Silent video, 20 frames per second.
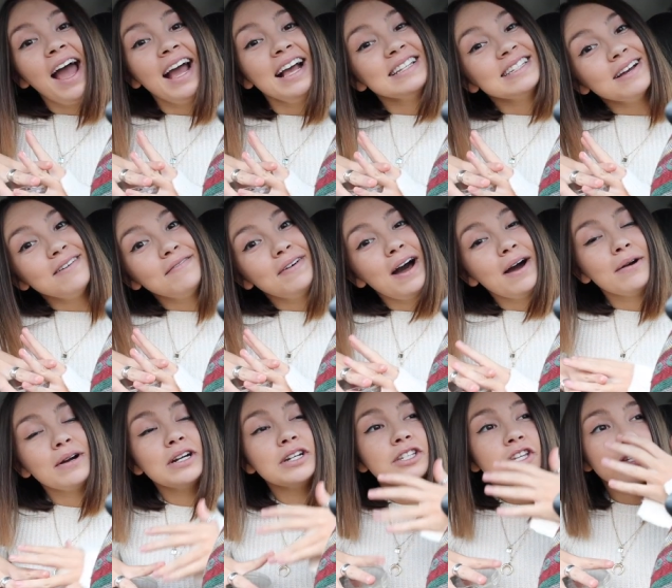Hey
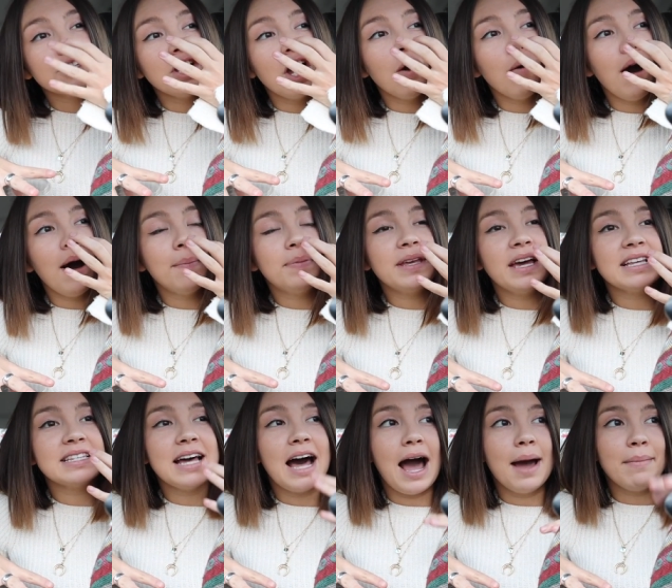Sunflowers, so
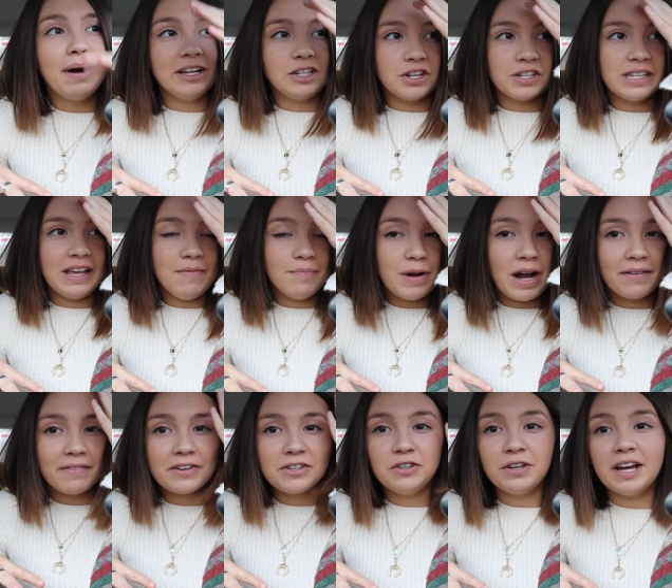update time. I just left
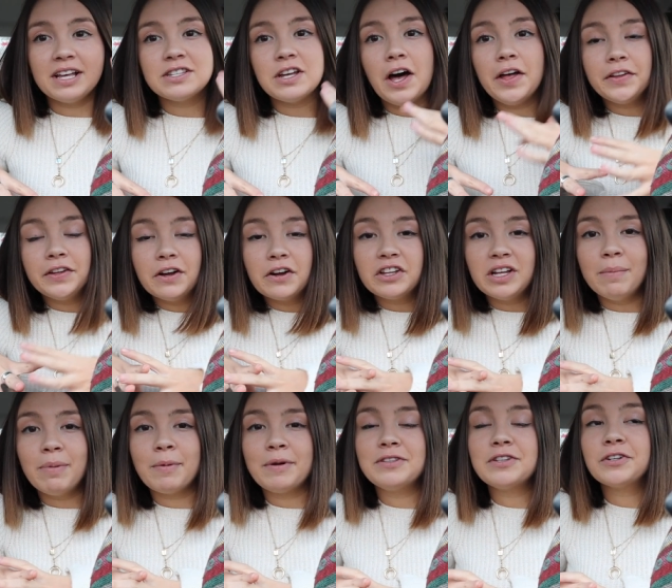breakfast. You guys saw a little
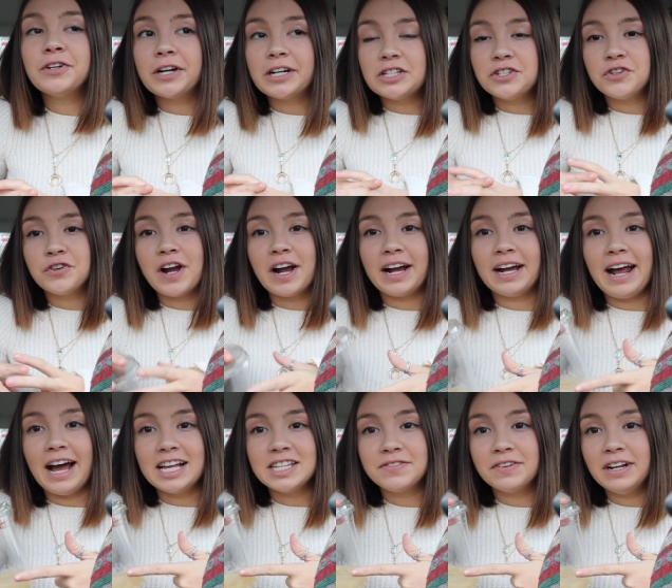clip. I went to Crooked Tree. I got
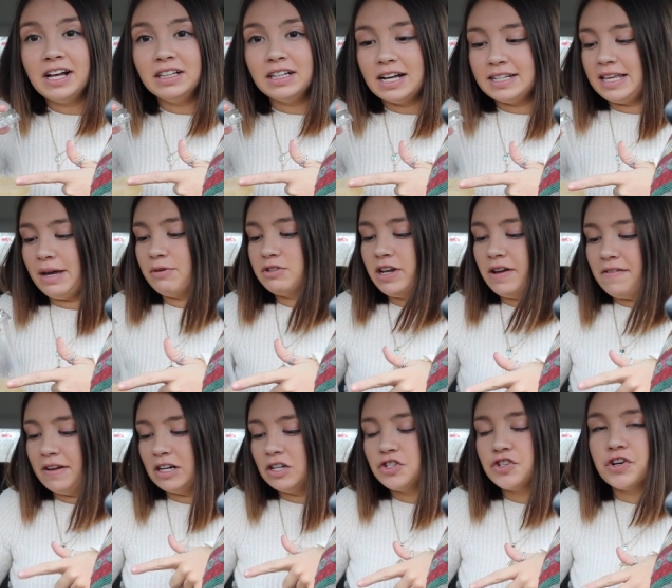an iced vanilla latte, which I
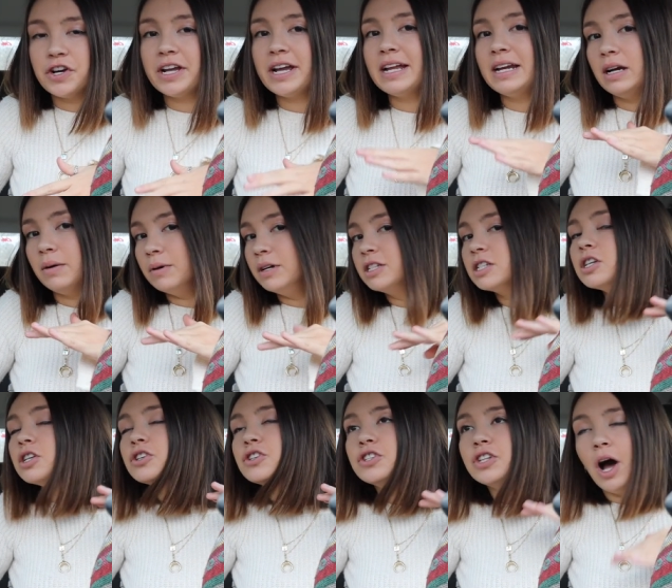finished drinking. It was
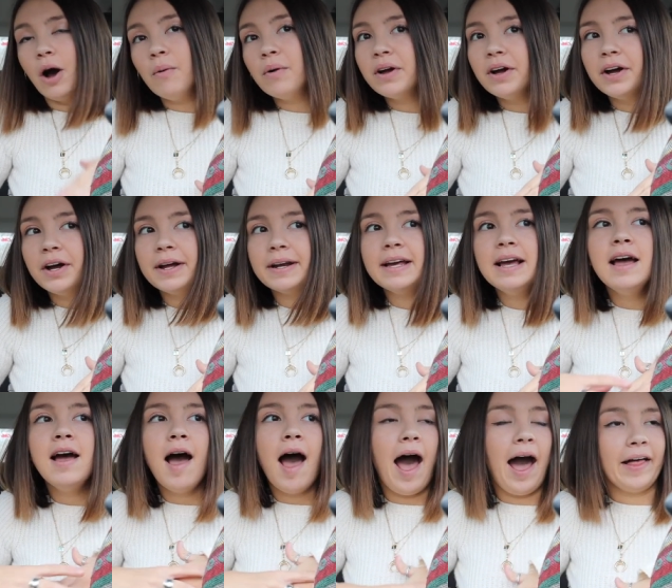so good.
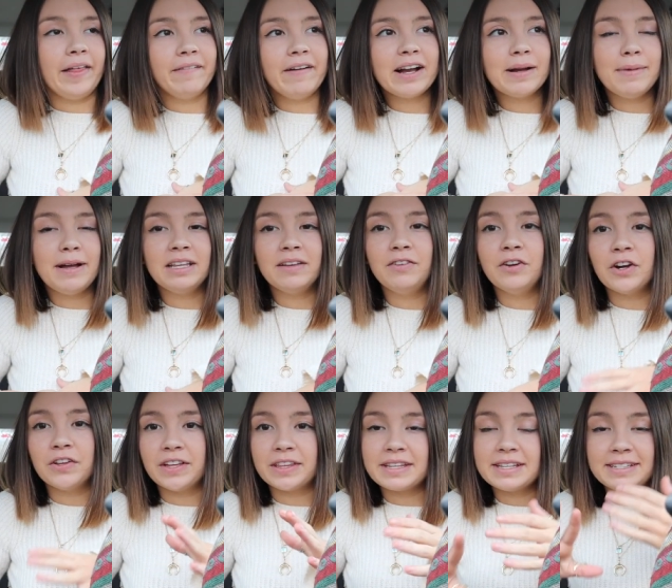Highly recommend if
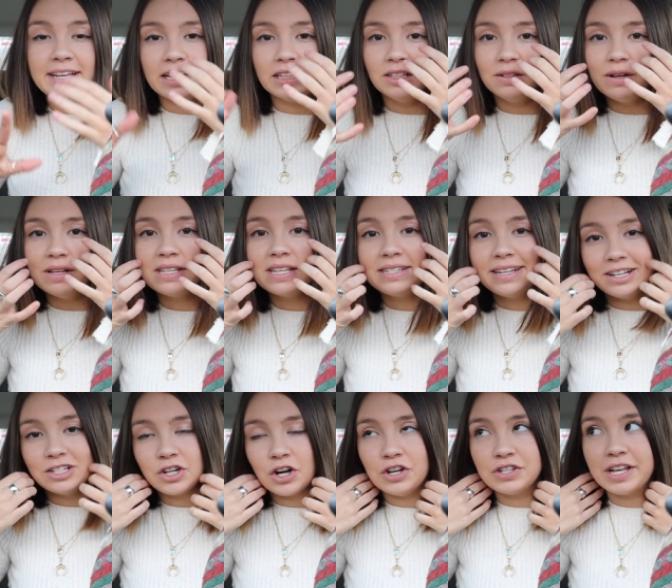you're in like the St. Louis,
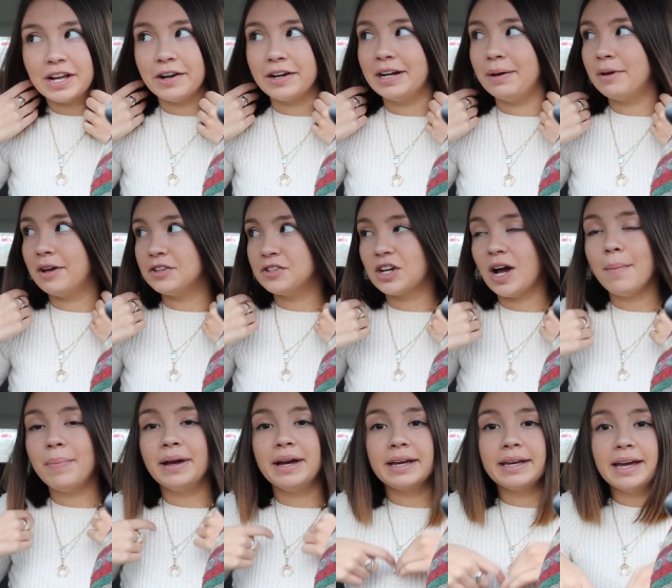St. Charles area. We also
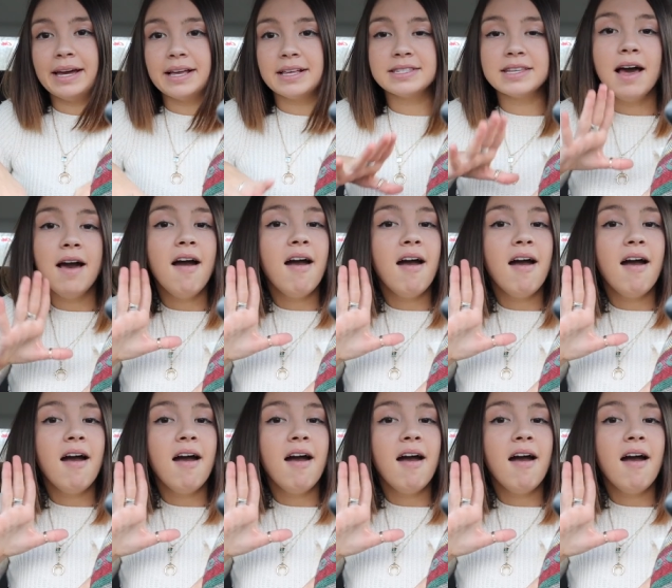got pancakes